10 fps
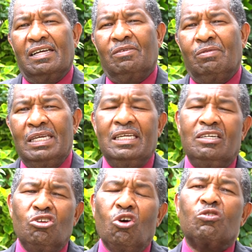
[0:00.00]
we
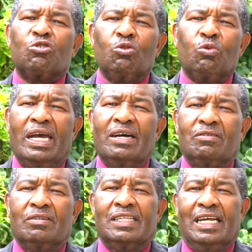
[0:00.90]
know too well
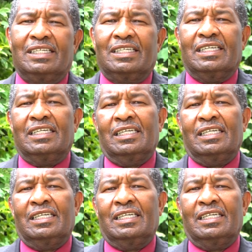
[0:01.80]
that